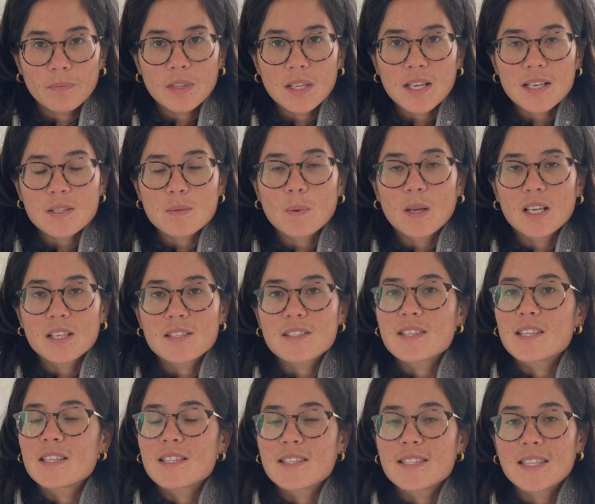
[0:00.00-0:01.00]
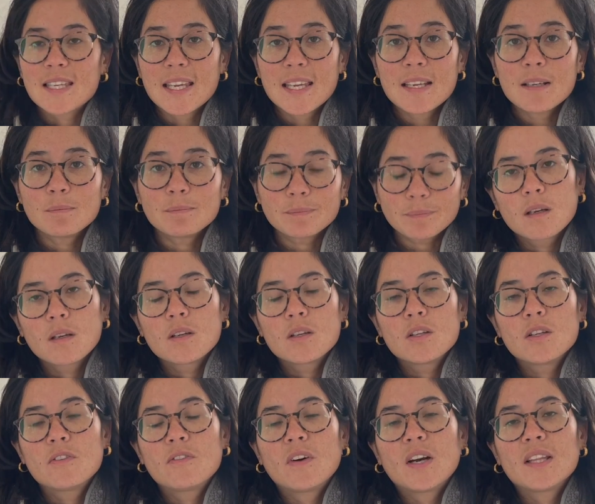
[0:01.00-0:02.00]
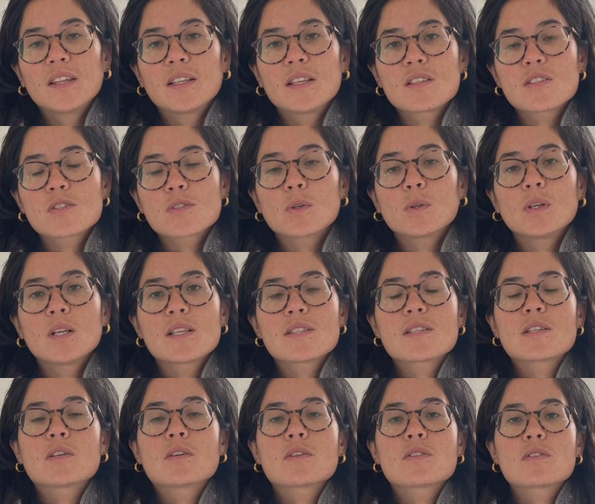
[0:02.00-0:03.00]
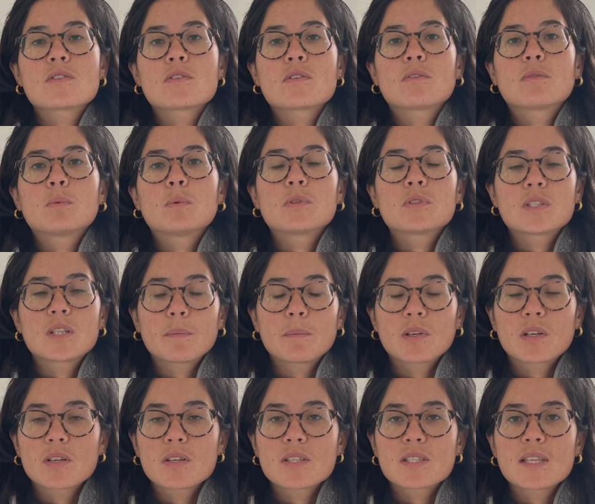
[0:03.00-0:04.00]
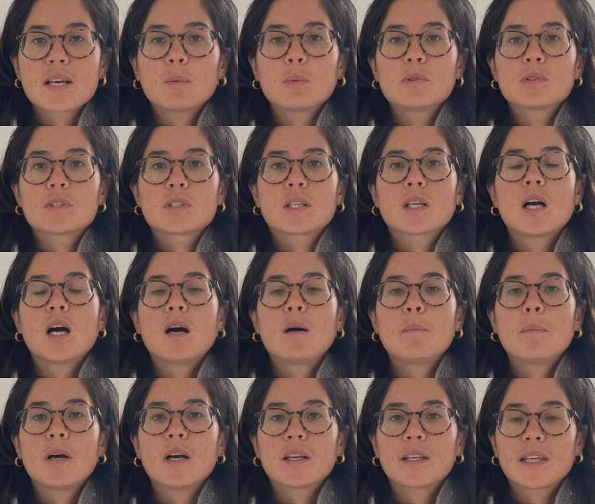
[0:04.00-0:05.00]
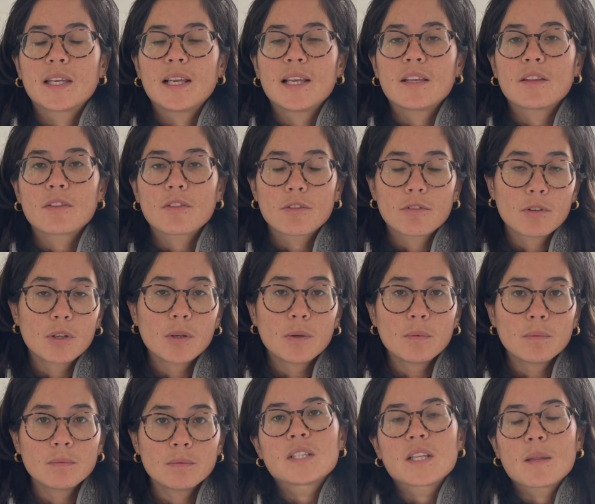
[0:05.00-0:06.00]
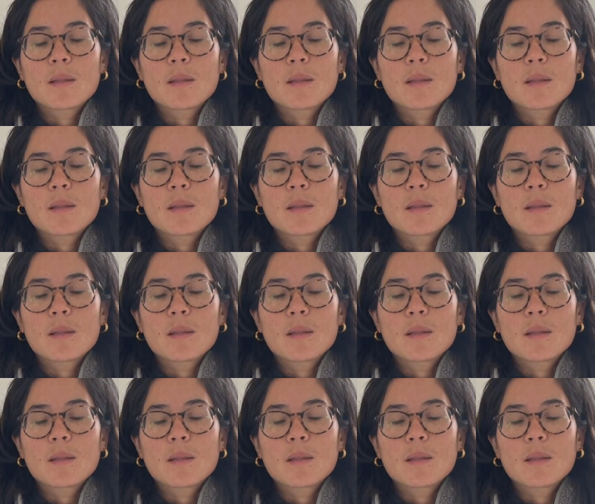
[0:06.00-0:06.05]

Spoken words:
as well as the sea. You find that soil is a good store of water because that water can't percolate through to